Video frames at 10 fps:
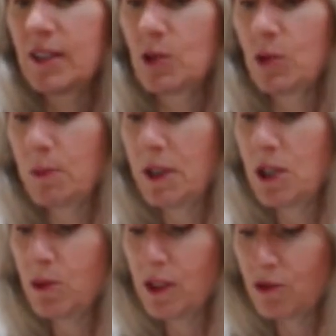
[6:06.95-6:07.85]
So we're going to be
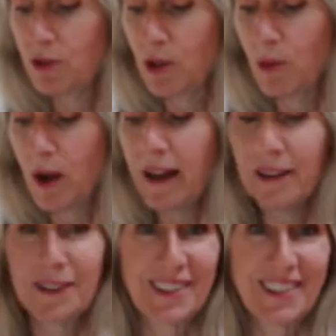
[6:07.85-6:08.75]
doing this for a
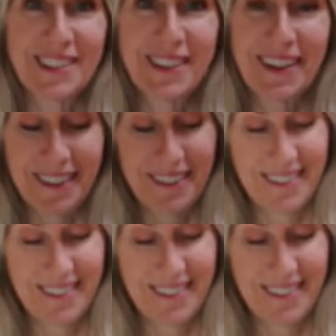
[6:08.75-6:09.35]
while, it looks like.